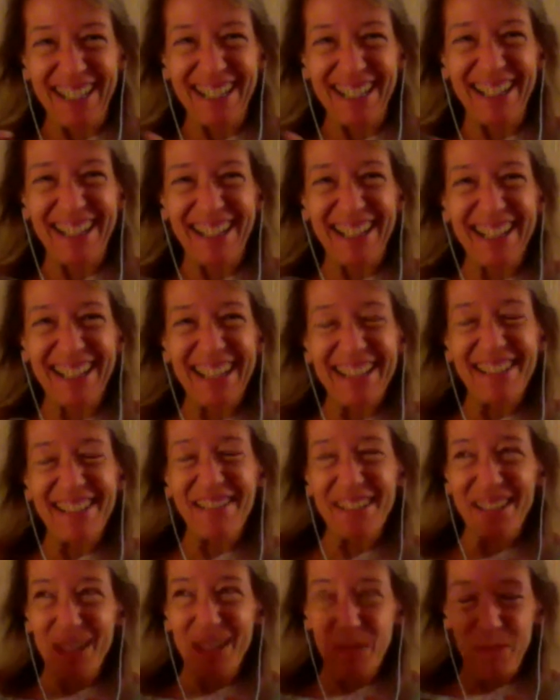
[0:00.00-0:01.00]
on. I,
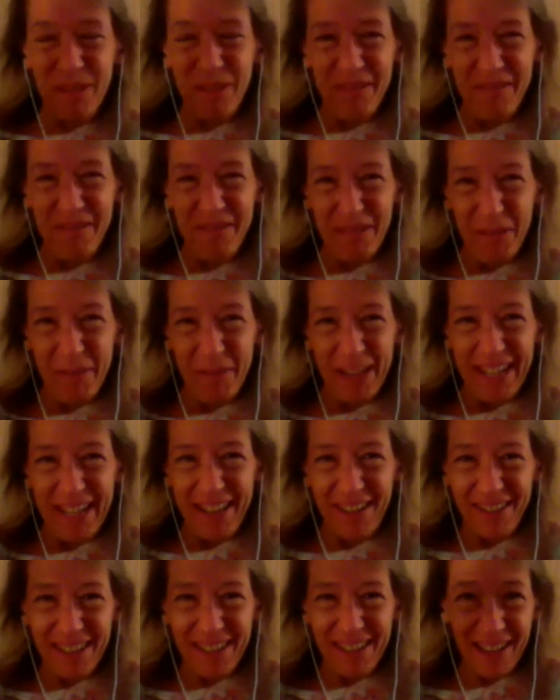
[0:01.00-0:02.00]
there's this pier near my
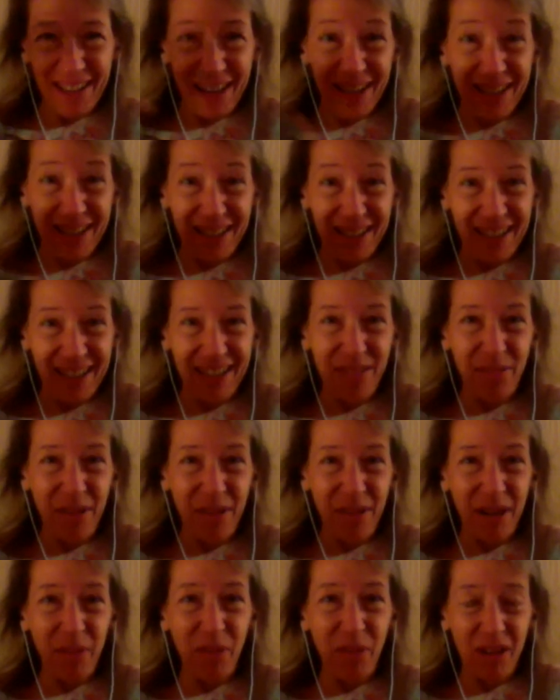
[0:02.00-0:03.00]
house in, on a lake
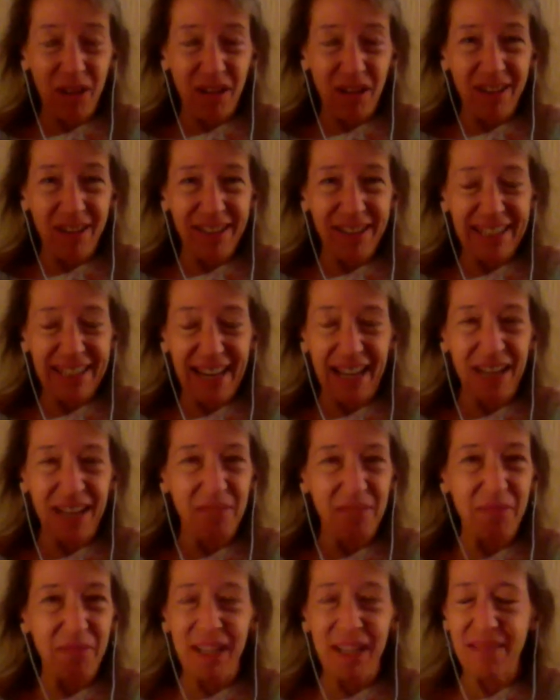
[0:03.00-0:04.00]
where I walk all the
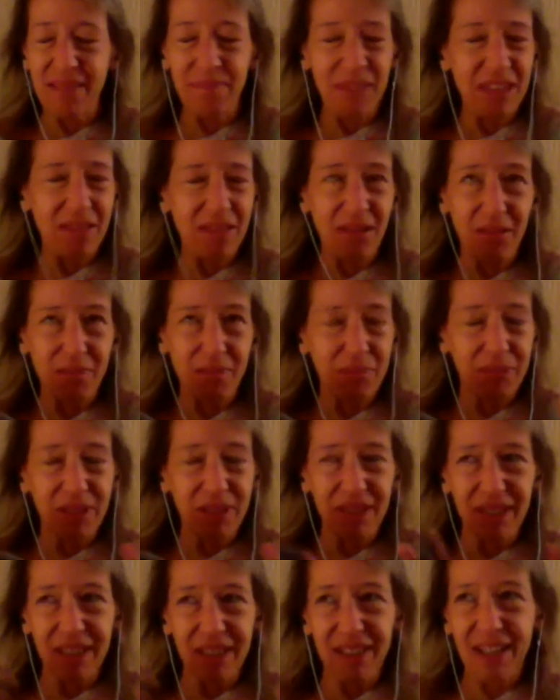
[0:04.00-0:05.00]
time. And I've been there a
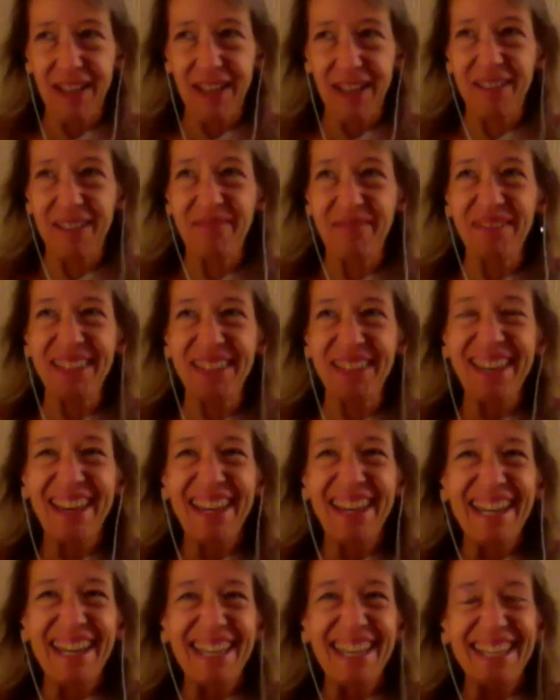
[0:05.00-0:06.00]
billion times.
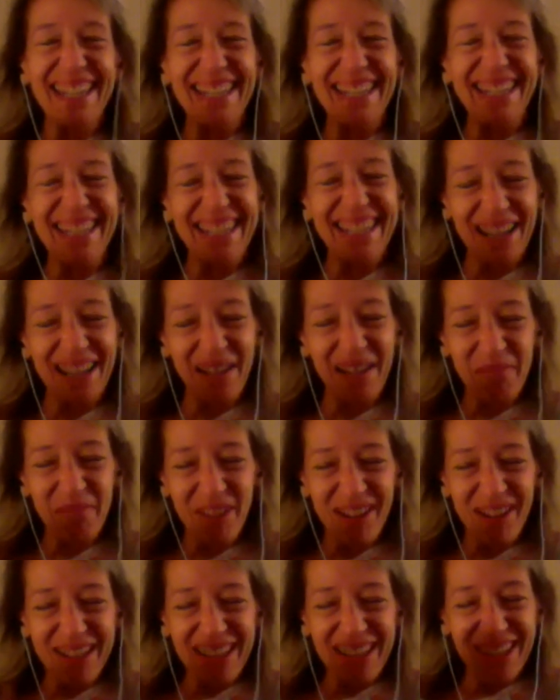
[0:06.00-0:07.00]
And today I'm
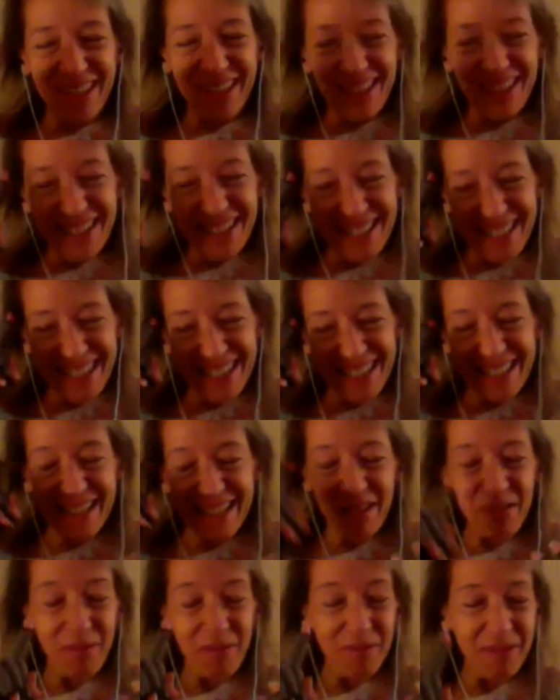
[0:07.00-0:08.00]
walking.
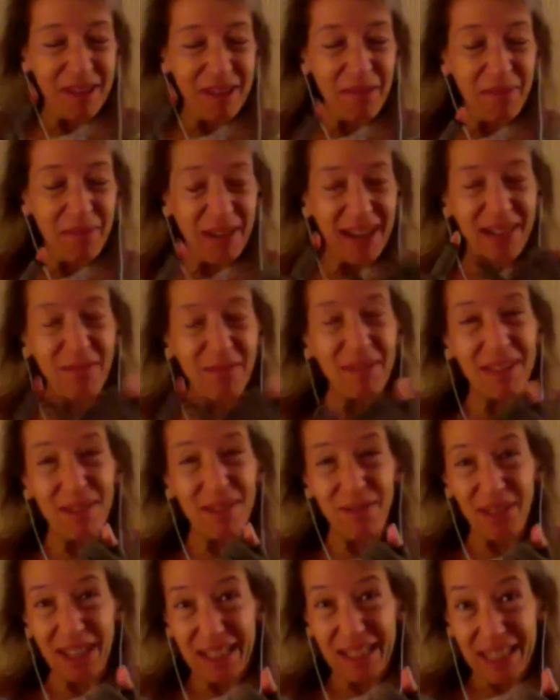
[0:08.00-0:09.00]
So combined with the
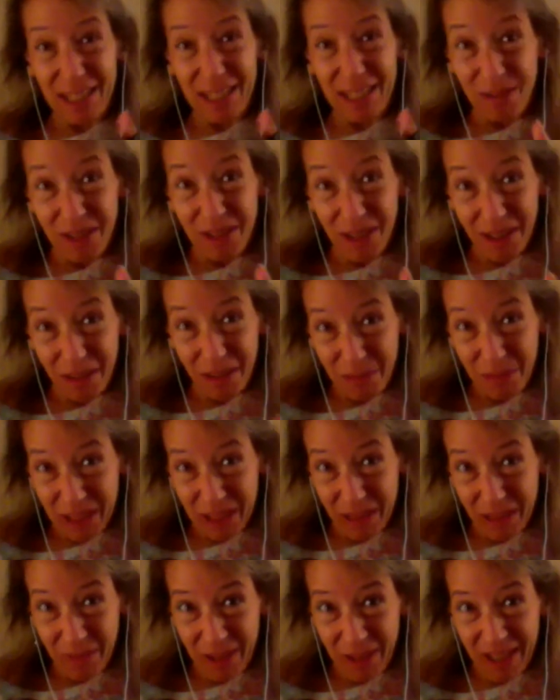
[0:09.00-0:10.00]
fact that you talk about
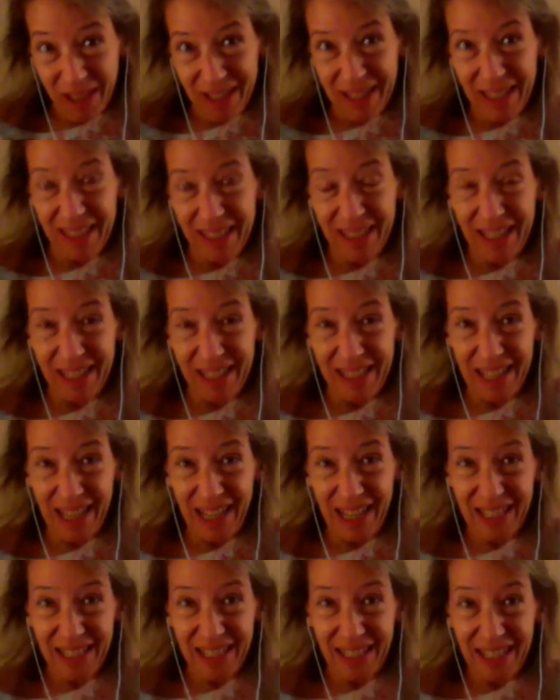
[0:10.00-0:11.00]
the body and that it's
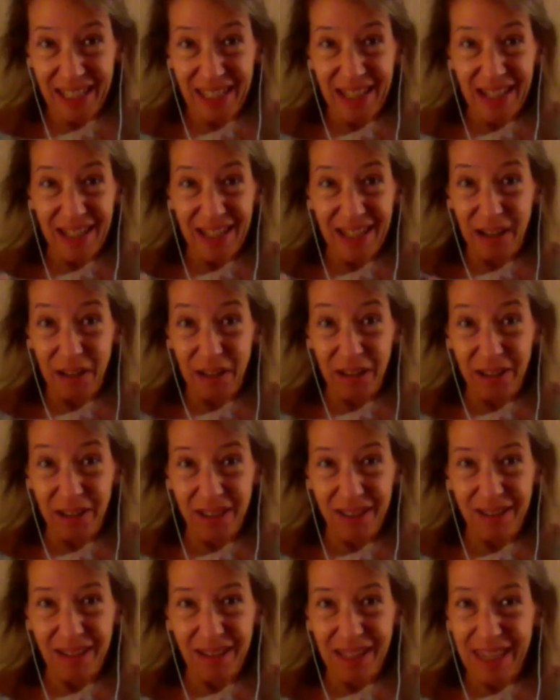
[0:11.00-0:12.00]
actually a
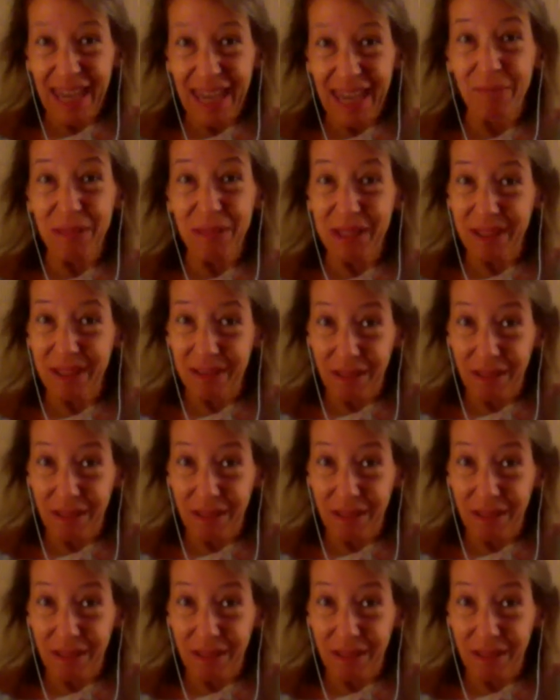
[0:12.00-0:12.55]
good, can be a